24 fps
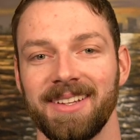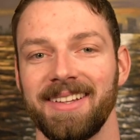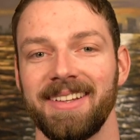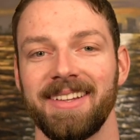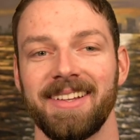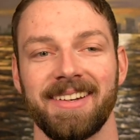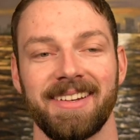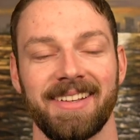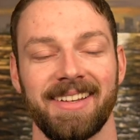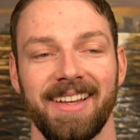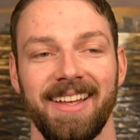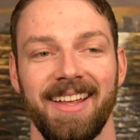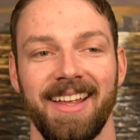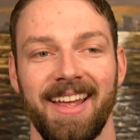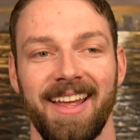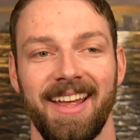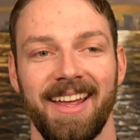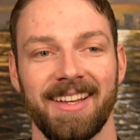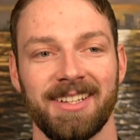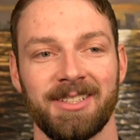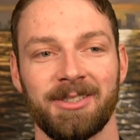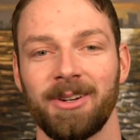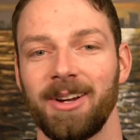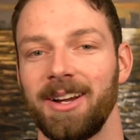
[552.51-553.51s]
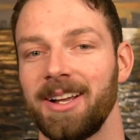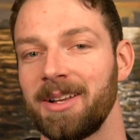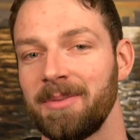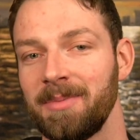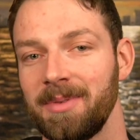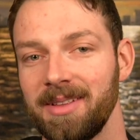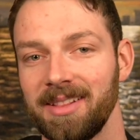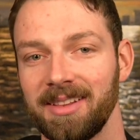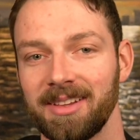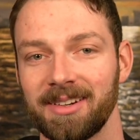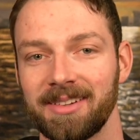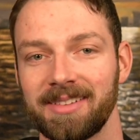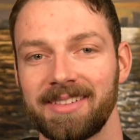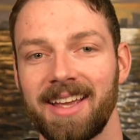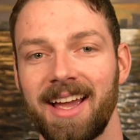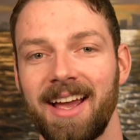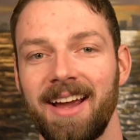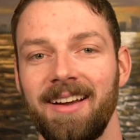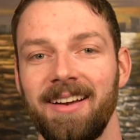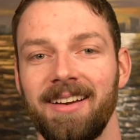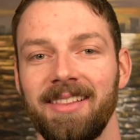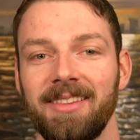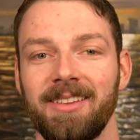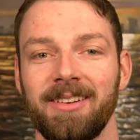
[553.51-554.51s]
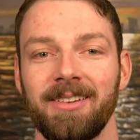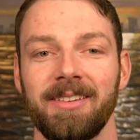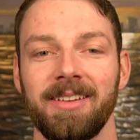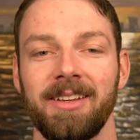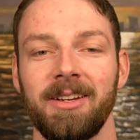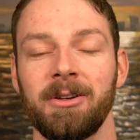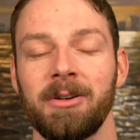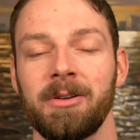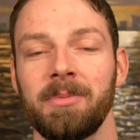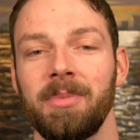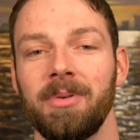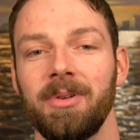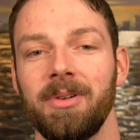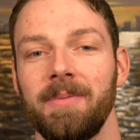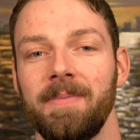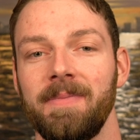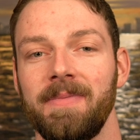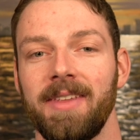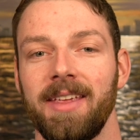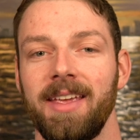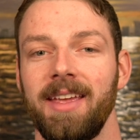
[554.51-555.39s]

Like, sure, I could be a little tired, a little irritable,